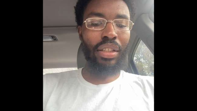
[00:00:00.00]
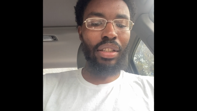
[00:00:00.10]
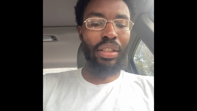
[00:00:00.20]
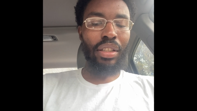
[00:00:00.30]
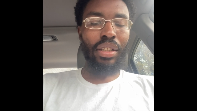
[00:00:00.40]

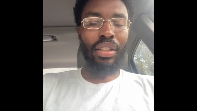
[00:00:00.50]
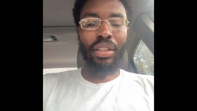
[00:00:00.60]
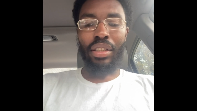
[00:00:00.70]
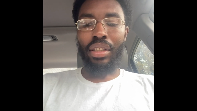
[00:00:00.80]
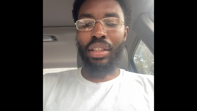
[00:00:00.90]

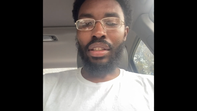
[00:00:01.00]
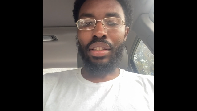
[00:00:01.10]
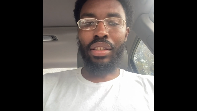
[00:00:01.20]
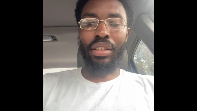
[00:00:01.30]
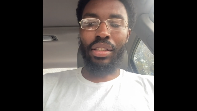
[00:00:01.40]

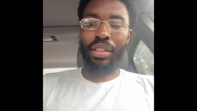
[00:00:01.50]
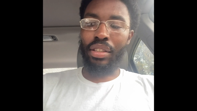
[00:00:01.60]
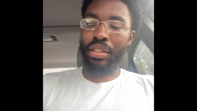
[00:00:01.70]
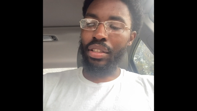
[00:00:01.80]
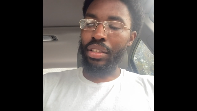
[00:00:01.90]

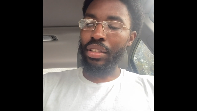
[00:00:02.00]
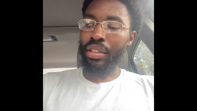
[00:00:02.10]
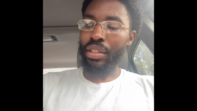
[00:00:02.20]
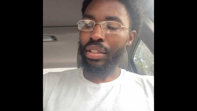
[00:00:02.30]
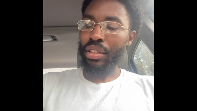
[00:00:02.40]

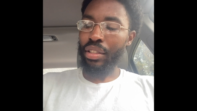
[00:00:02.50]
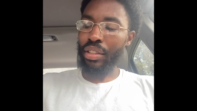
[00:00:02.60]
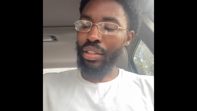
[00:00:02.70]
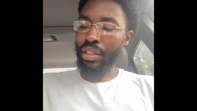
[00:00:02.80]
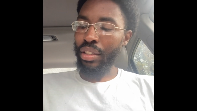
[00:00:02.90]

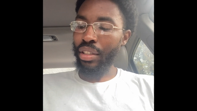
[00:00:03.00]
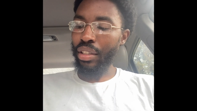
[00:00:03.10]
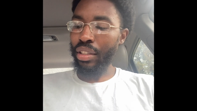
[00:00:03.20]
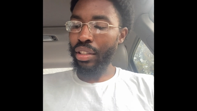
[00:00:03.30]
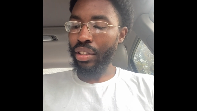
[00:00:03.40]

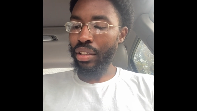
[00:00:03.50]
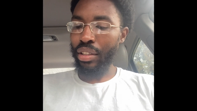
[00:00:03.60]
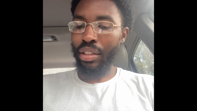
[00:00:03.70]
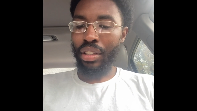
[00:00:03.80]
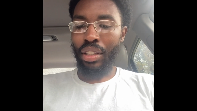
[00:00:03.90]

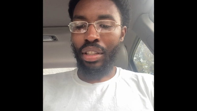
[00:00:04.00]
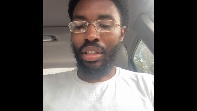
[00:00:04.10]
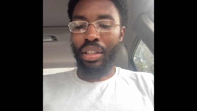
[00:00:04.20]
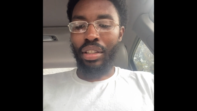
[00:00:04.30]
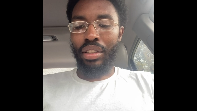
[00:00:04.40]

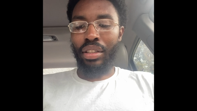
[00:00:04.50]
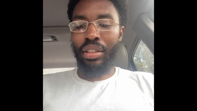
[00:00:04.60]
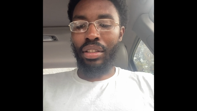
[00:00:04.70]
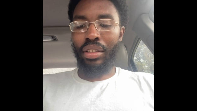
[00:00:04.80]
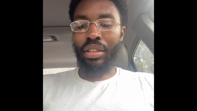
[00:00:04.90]

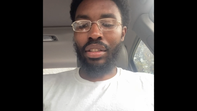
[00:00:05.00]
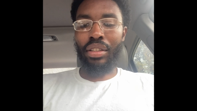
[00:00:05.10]
(no one is talking)